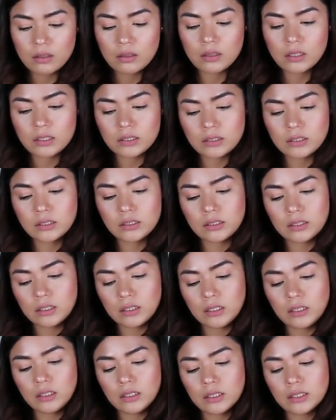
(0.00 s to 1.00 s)
Let's
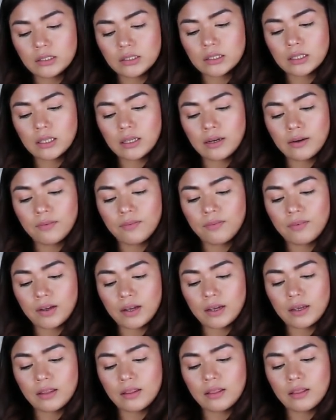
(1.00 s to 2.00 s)
see, let's
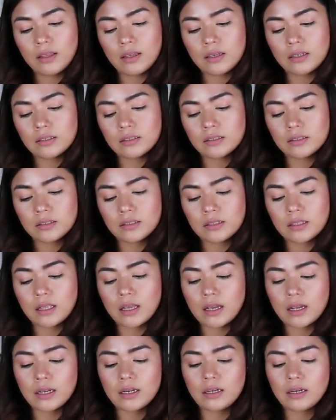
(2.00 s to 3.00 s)
clarify this
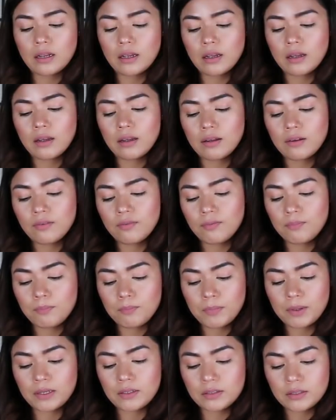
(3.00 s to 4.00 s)
Nine of
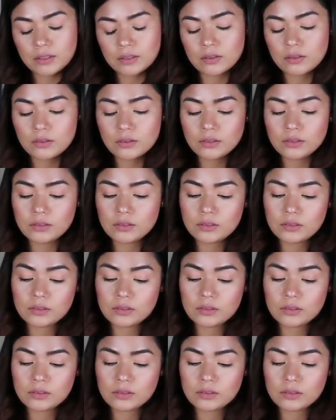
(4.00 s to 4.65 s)
Pentacles.